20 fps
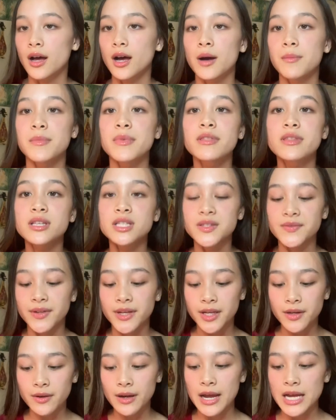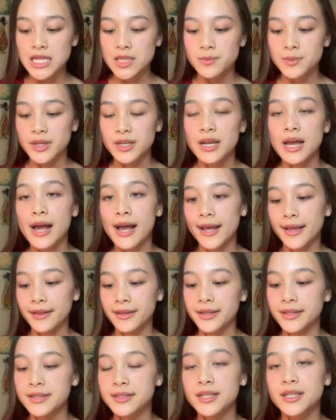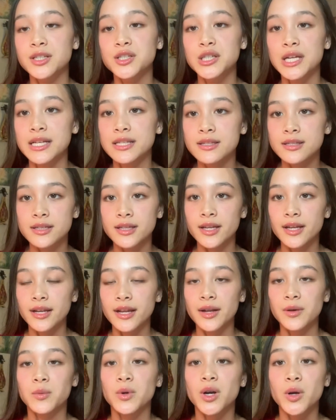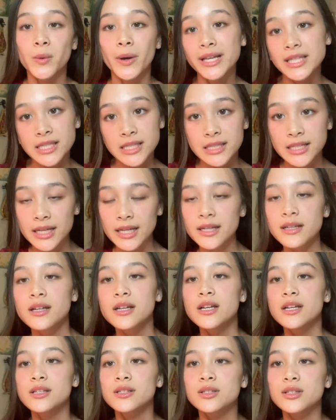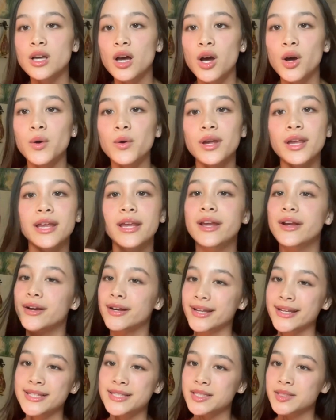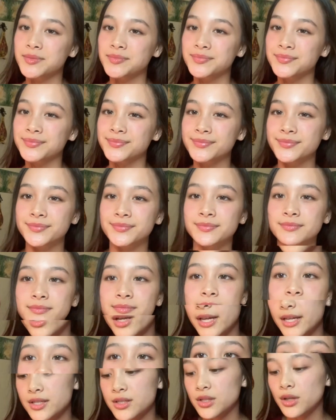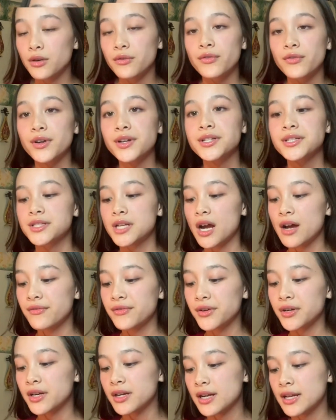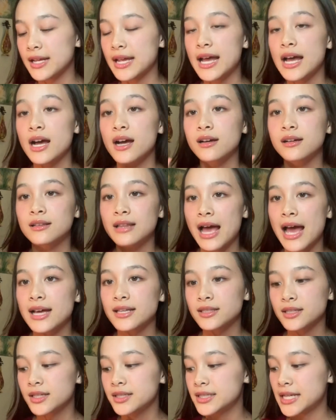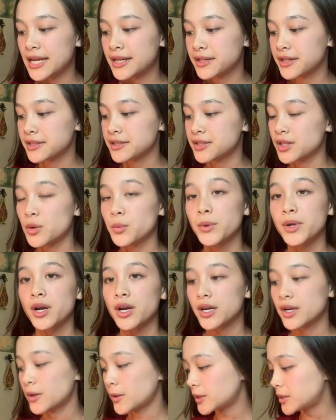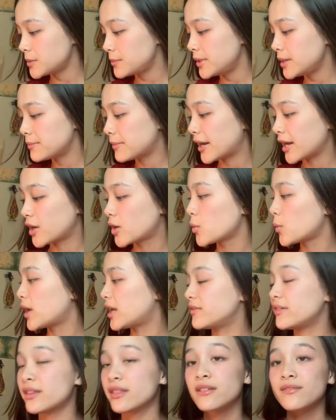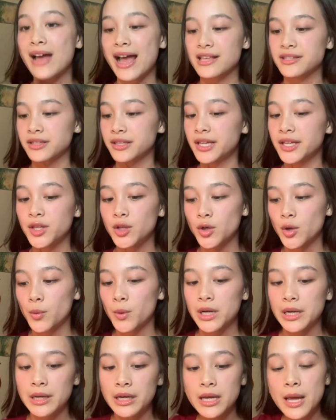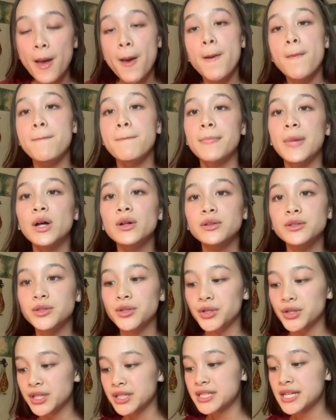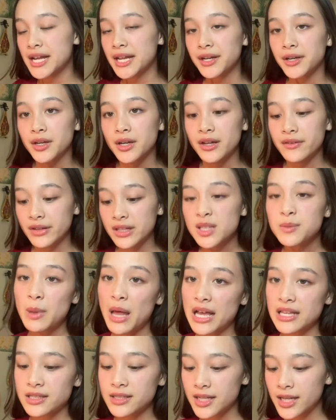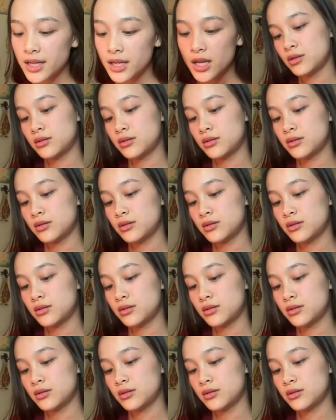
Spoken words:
This video has been highly suggested and requested, so here it is. Okay, so first off, you're going to get a glass container. So we are going to be microwaving the Vaseline. You don't want to melt your container if it's plastic.